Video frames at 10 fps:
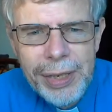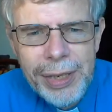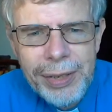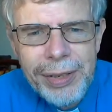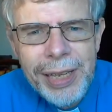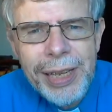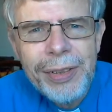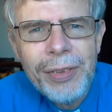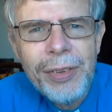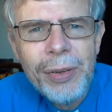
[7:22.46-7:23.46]
it'll get
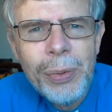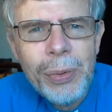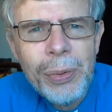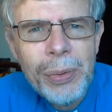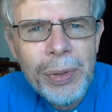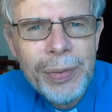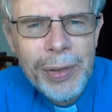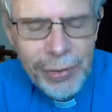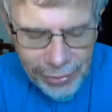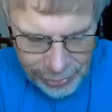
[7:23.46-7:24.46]
to all of
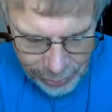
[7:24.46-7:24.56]
us